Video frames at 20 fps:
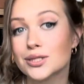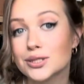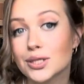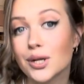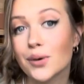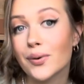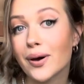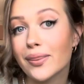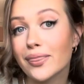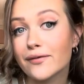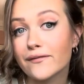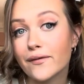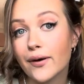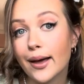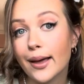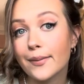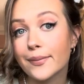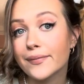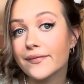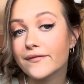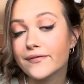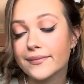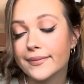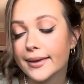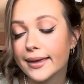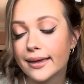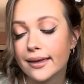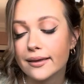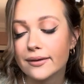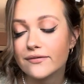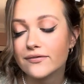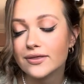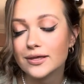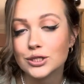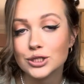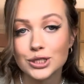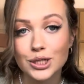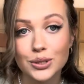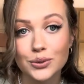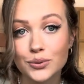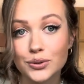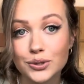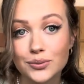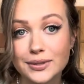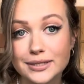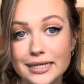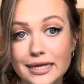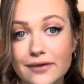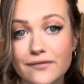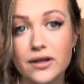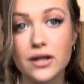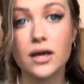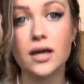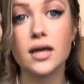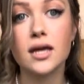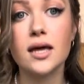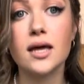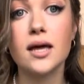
don't know why the vibe for me for this Shein order was evil eye.